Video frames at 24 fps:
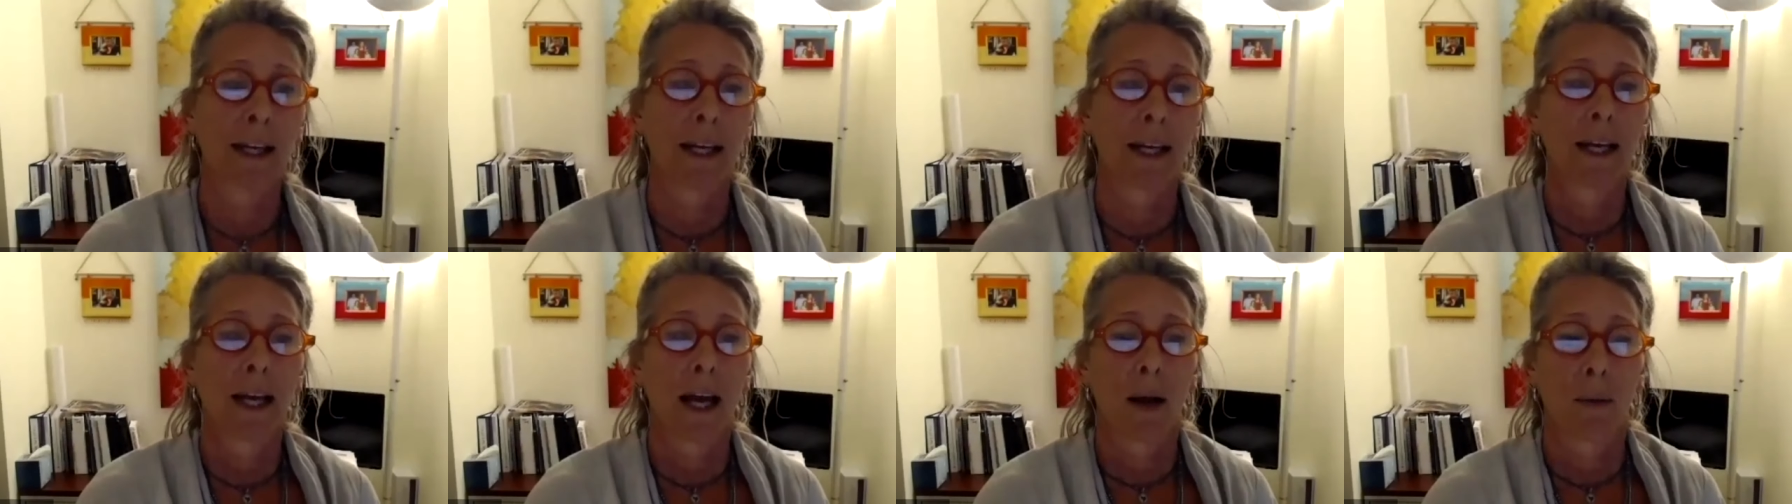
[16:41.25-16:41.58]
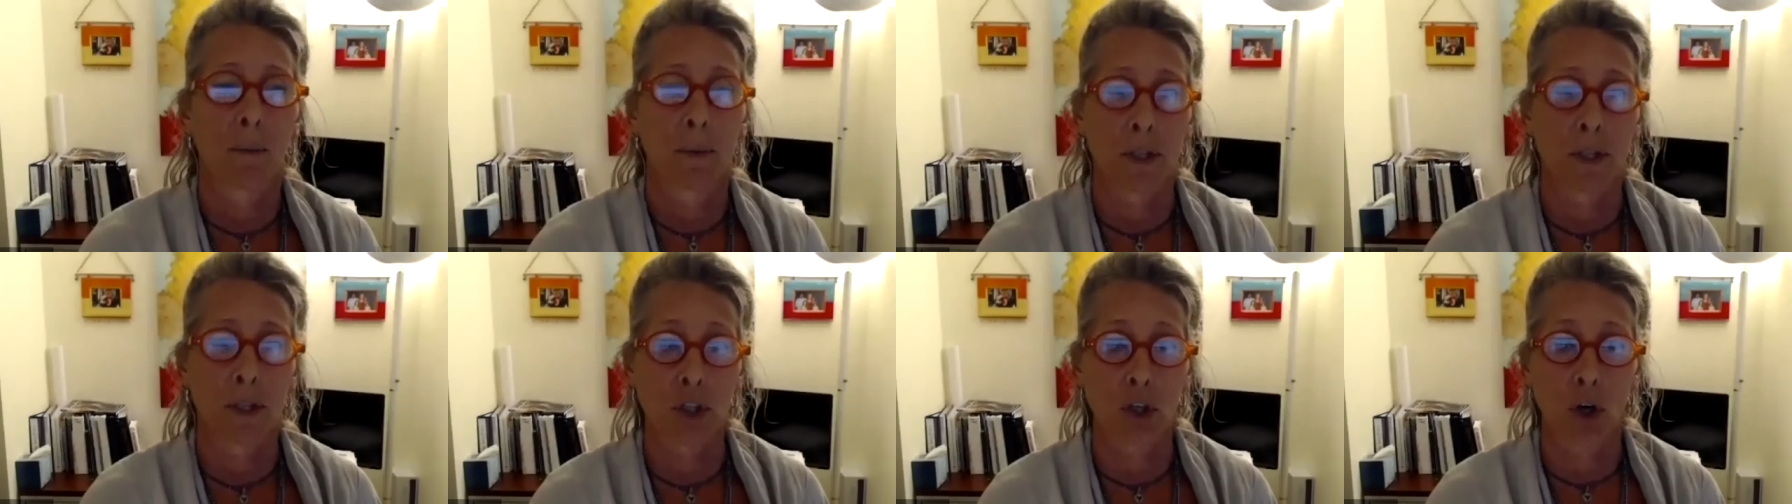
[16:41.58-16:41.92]

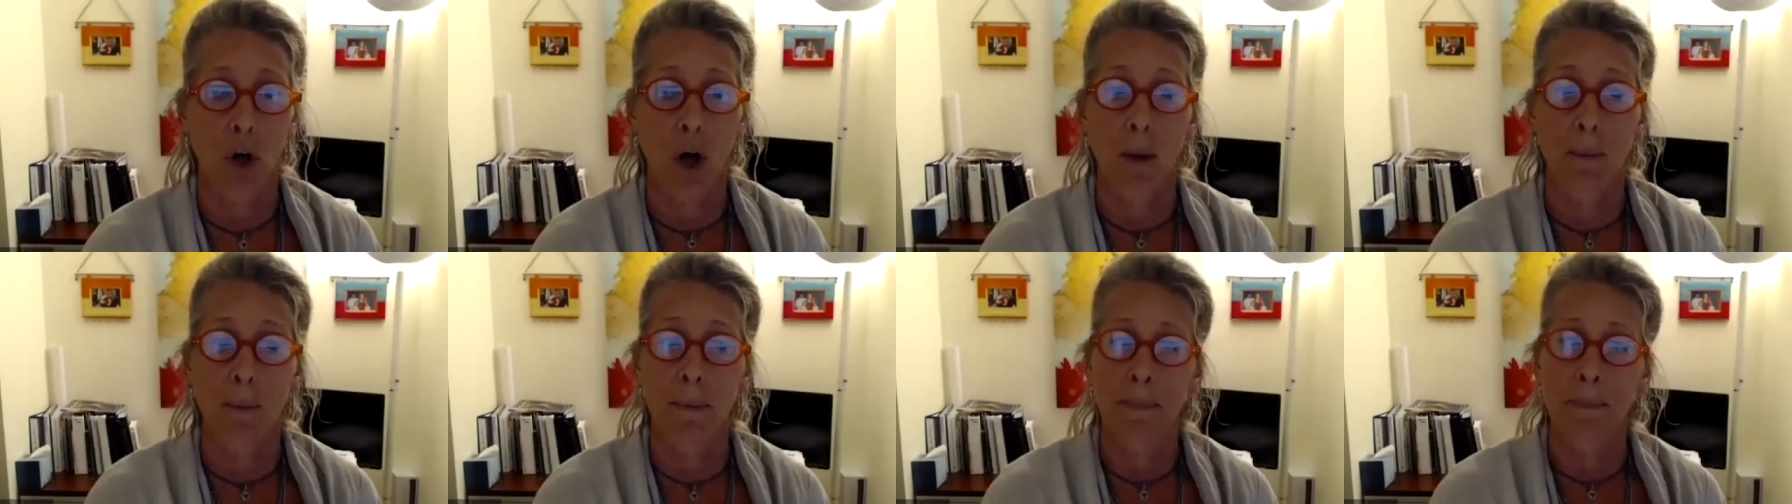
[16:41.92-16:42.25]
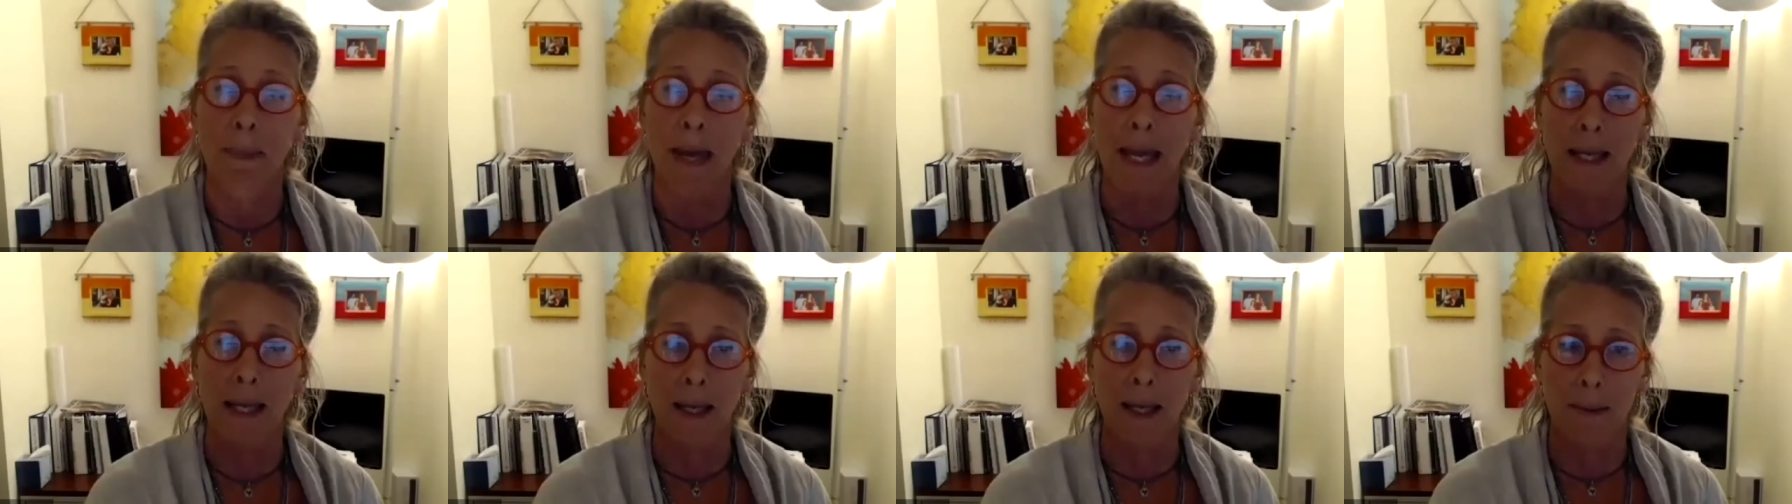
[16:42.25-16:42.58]
and we should all be
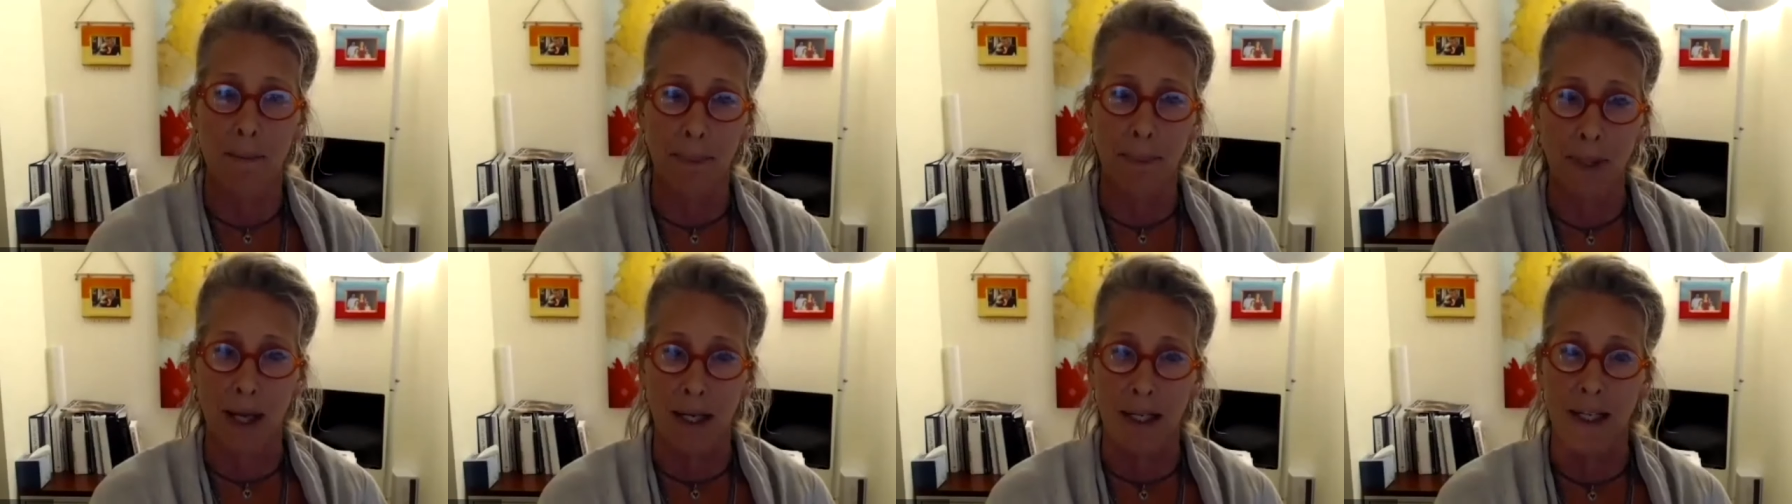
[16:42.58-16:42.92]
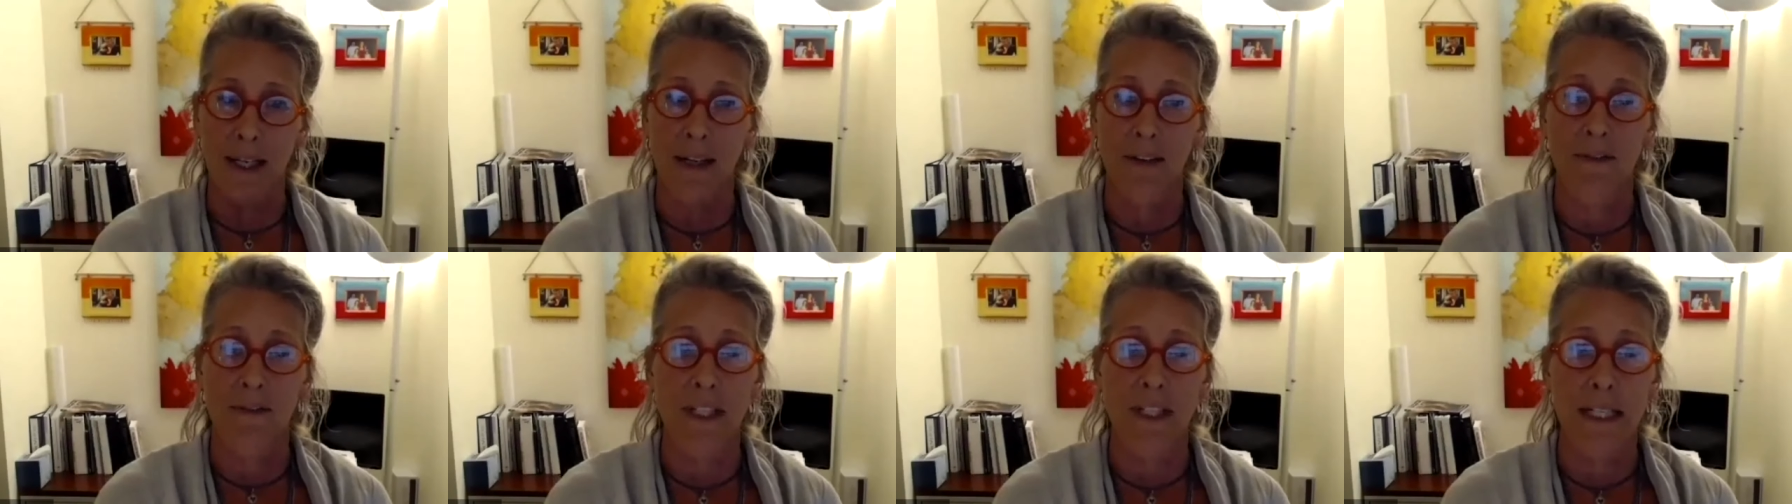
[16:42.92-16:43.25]
making
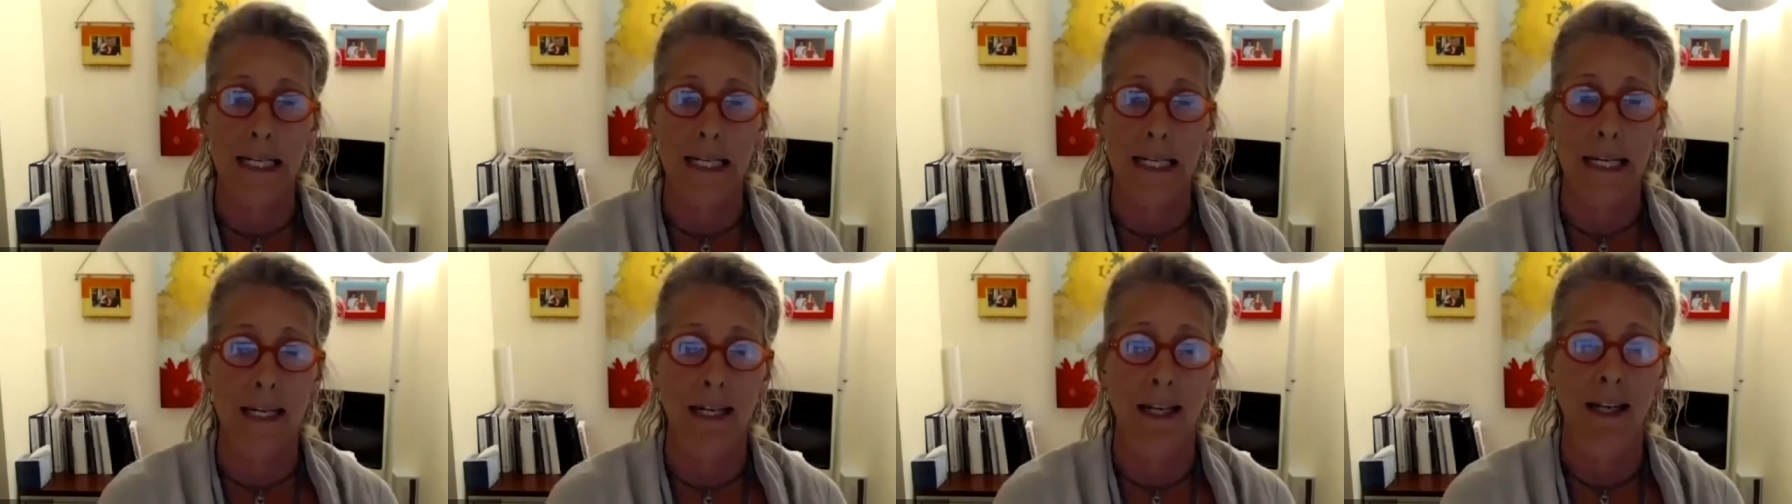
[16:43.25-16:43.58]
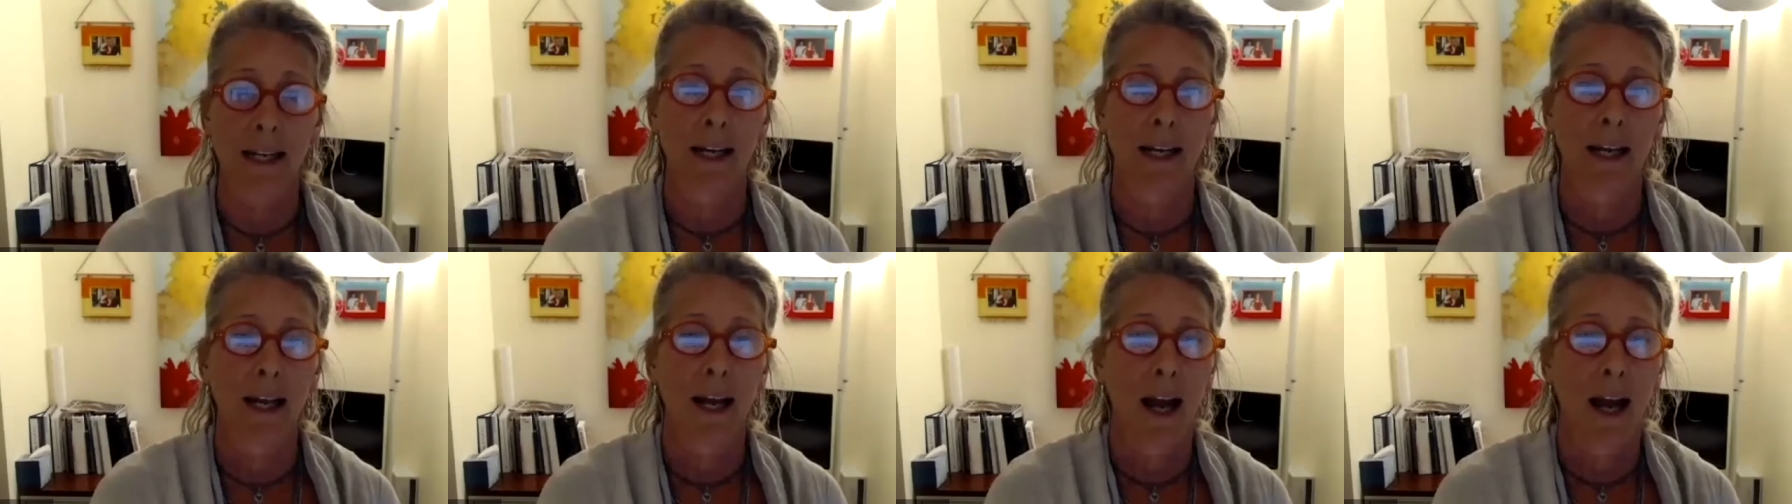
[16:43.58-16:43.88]
plenty of D,